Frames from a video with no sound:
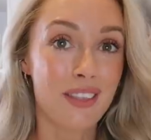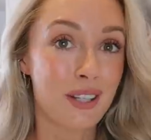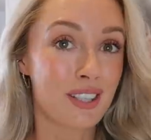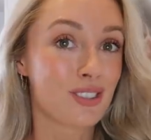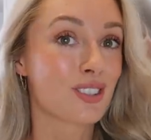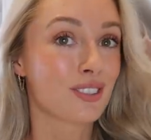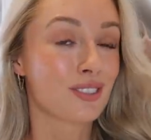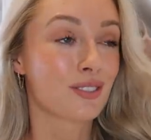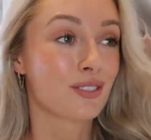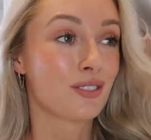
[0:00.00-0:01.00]
that is
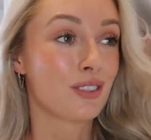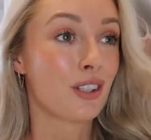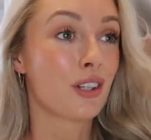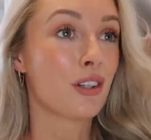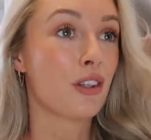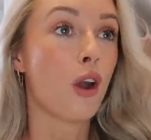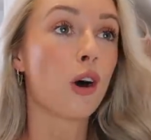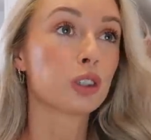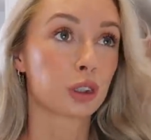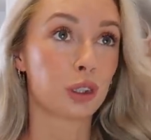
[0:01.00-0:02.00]

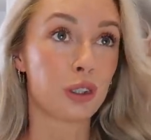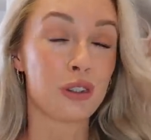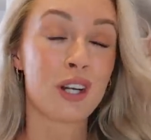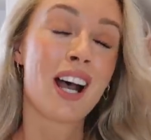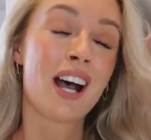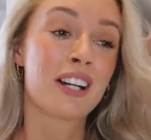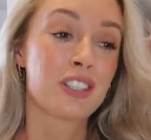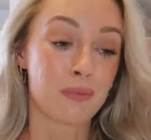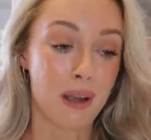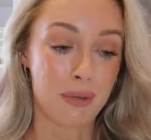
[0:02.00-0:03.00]
not true
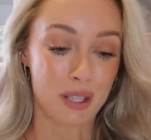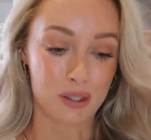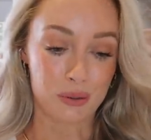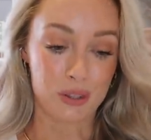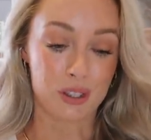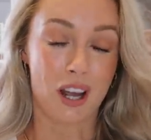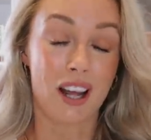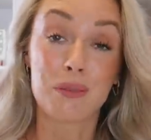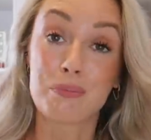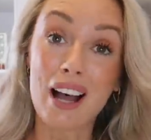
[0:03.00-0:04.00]
to my personal
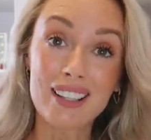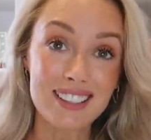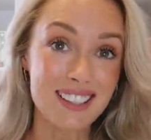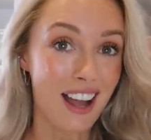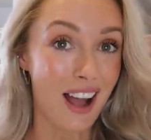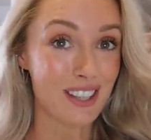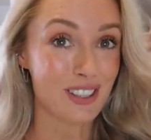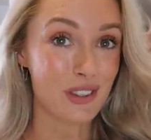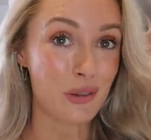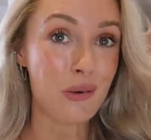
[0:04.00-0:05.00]
style, but I
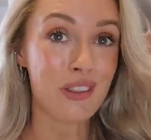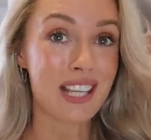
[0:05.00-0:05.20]
saw